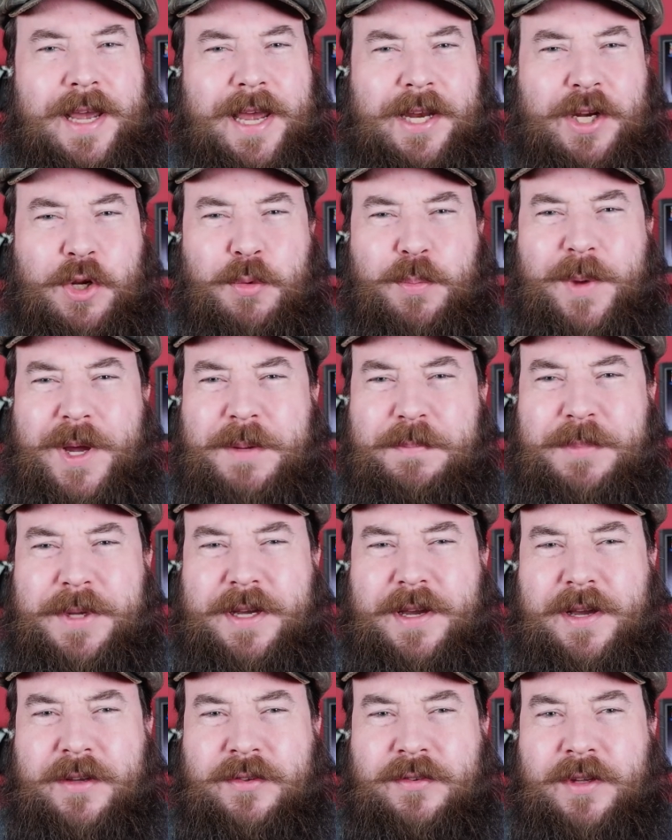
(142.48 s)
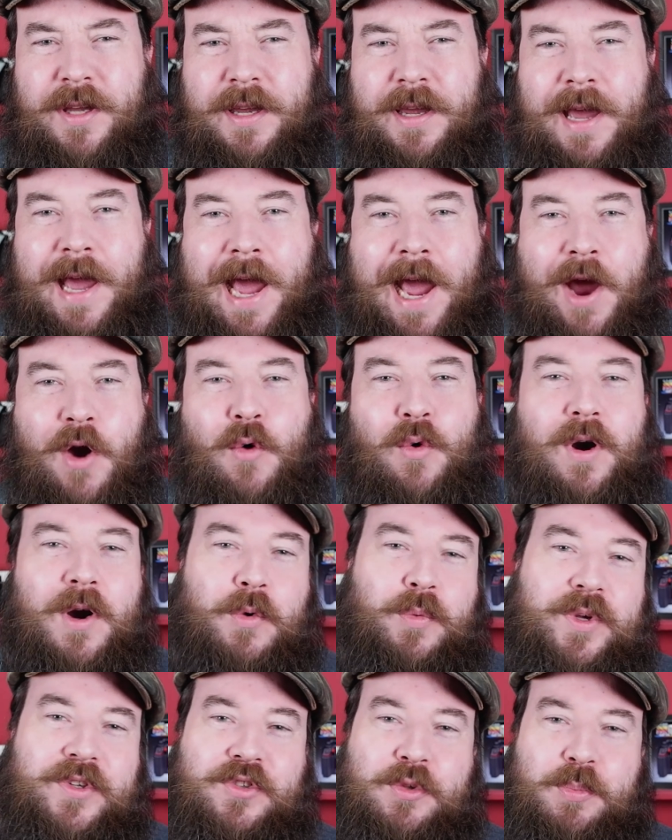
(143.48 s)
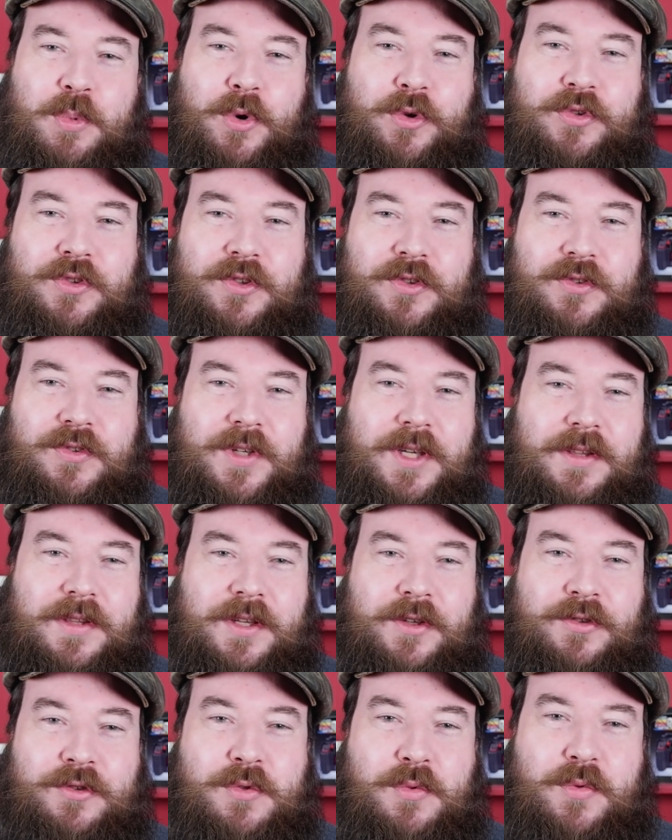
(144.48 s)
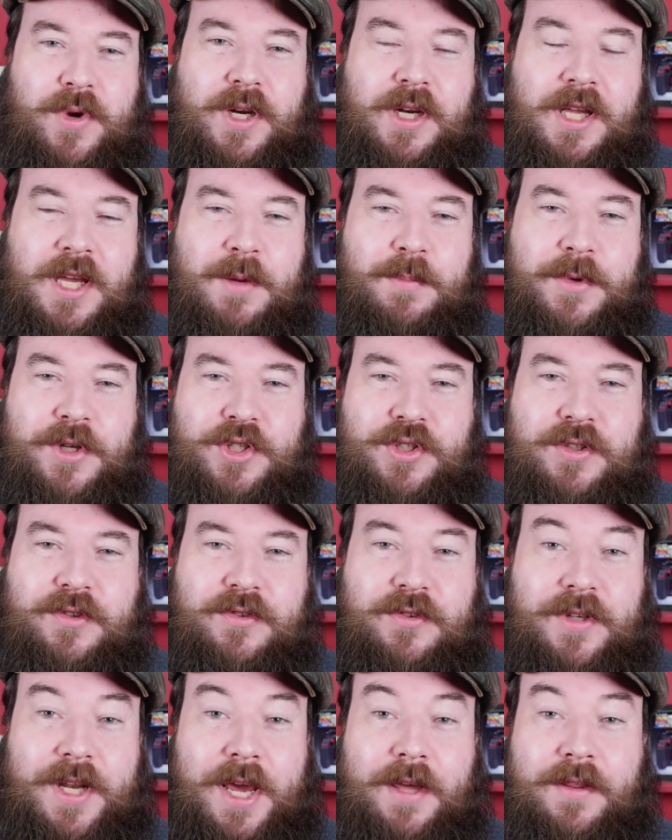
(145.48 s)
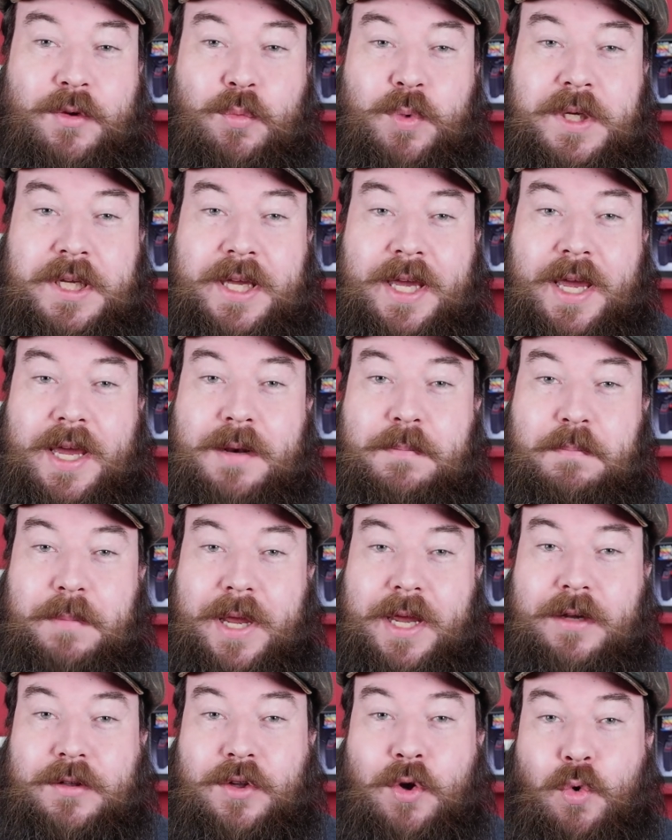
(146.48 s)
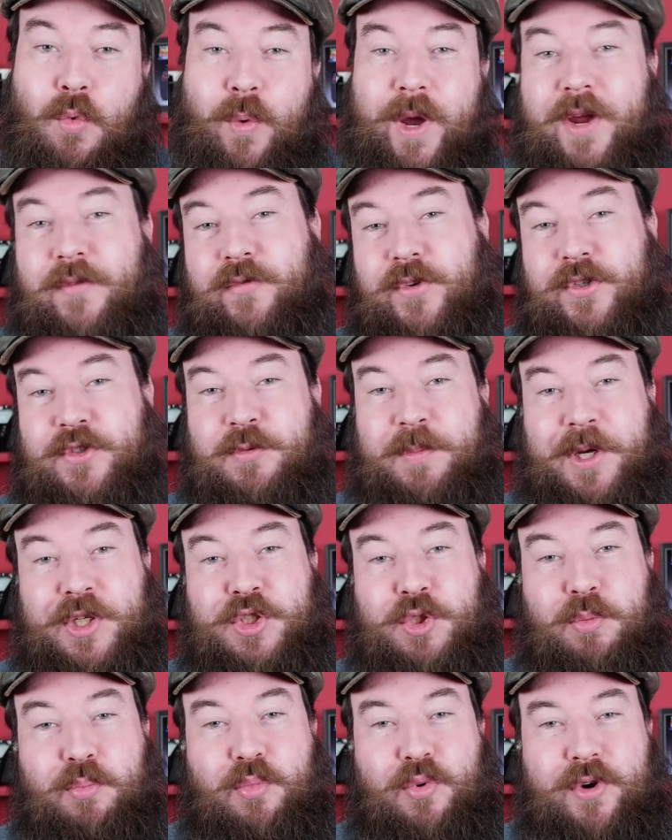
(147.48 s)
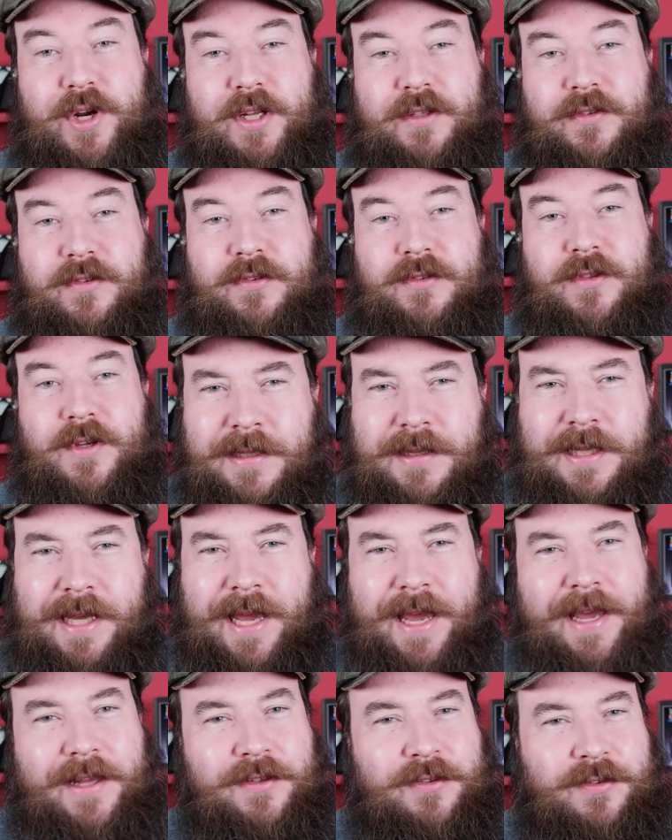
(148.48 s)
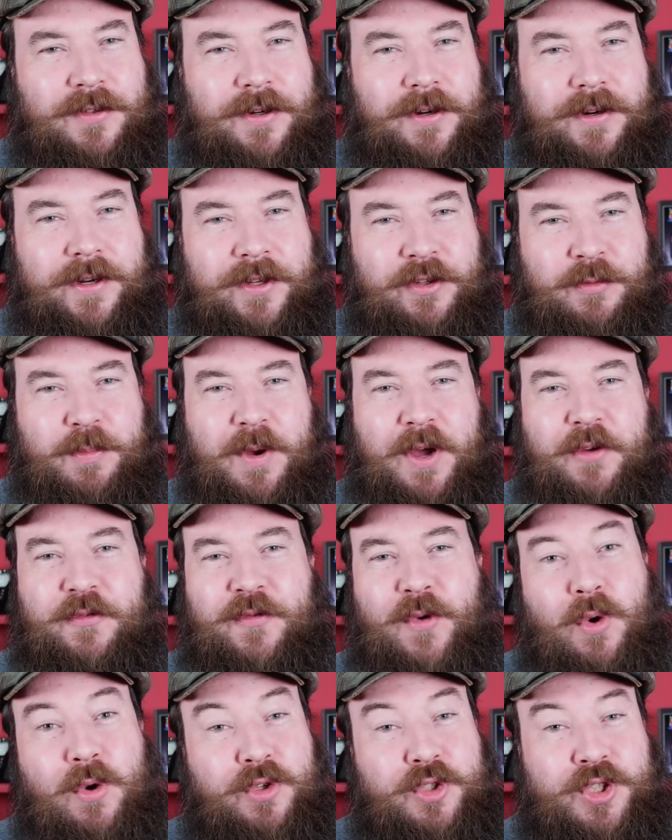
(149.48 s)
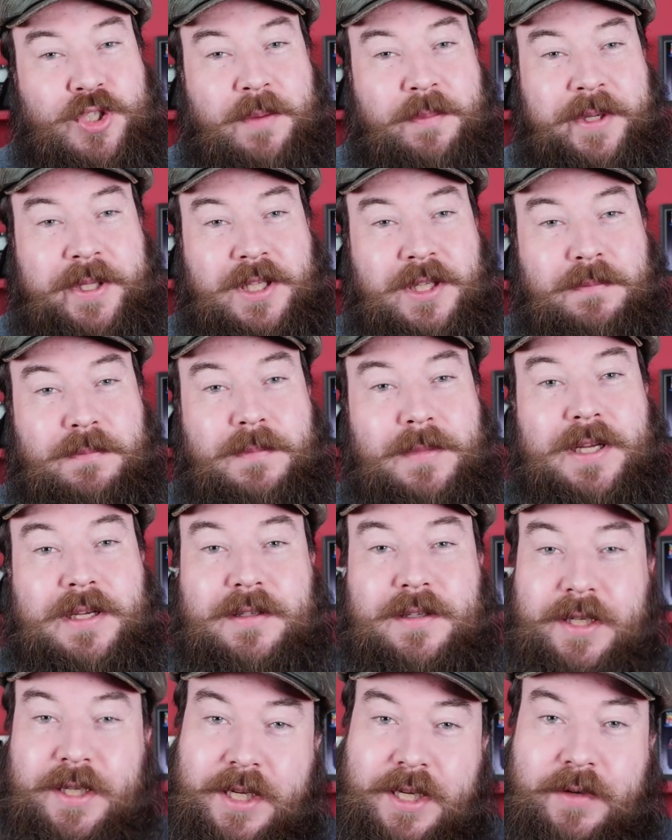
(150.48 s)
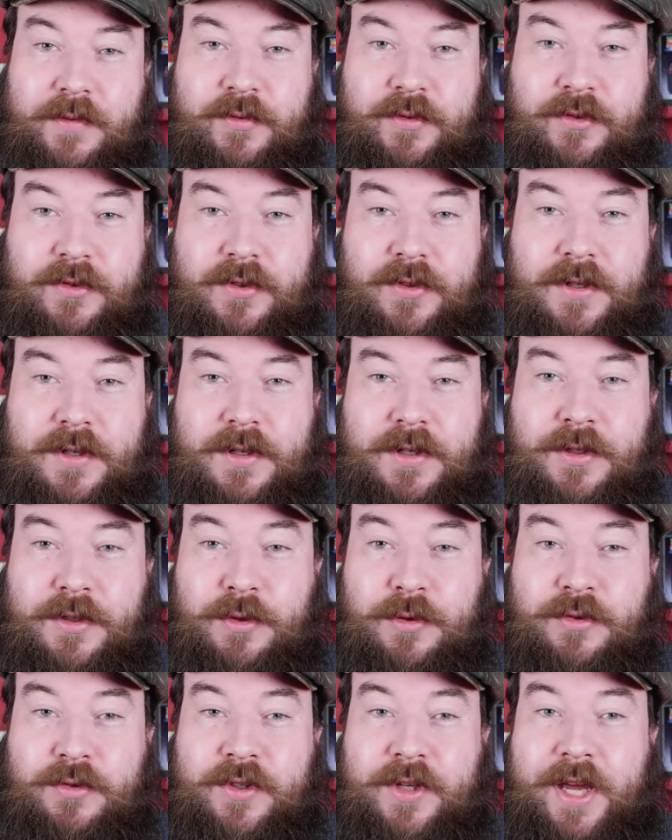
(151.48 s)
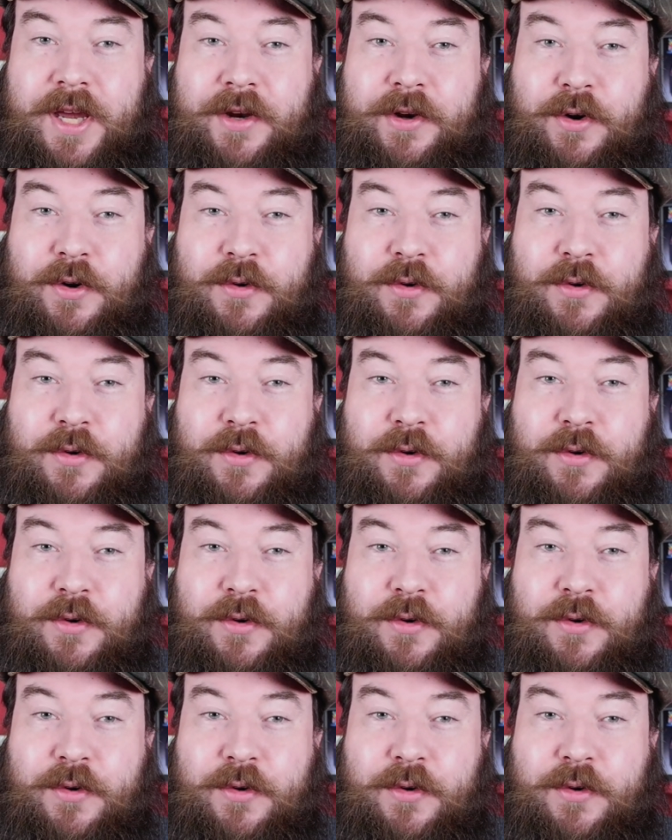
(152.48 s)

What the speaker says: and you might be asking, how are we supposed to see these 3D images now that we can't mail away for special prints? The answer is by photoshopping them into GIFs. You scan